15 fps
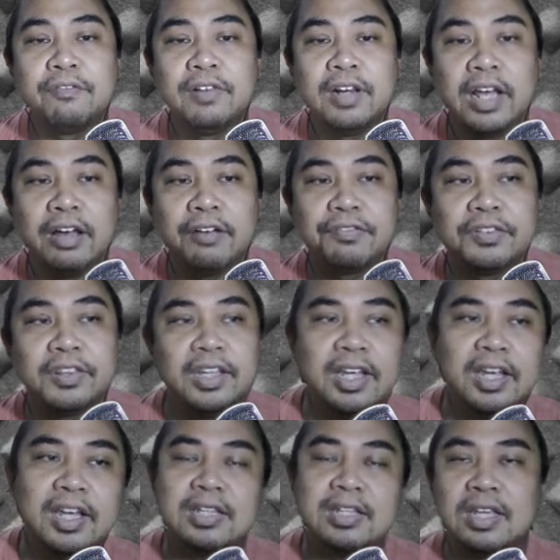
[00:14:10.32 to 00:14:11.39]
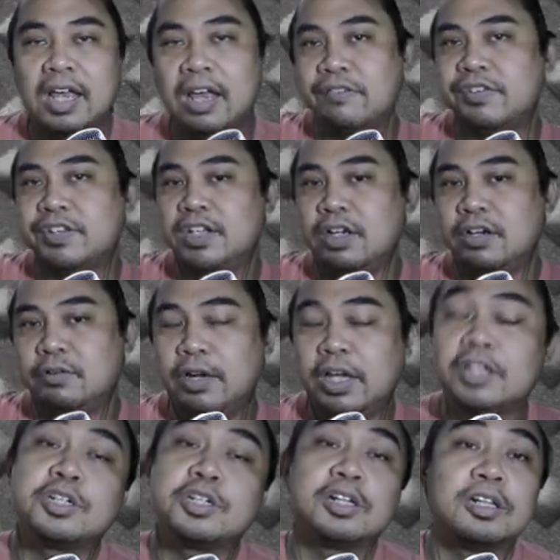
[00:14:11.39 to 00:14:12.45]
left is FC
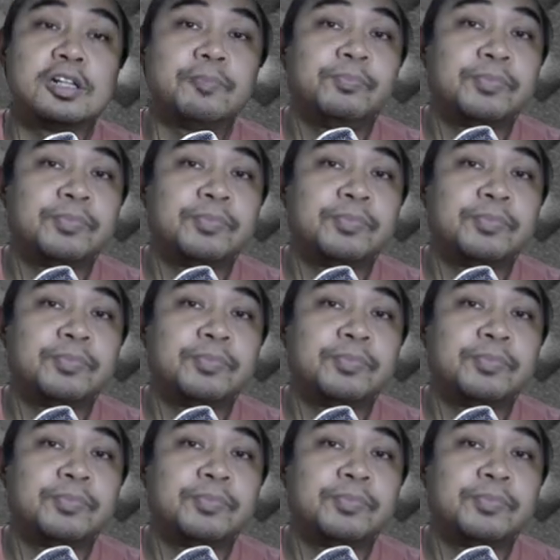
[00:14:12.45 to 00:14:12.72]
Rachel.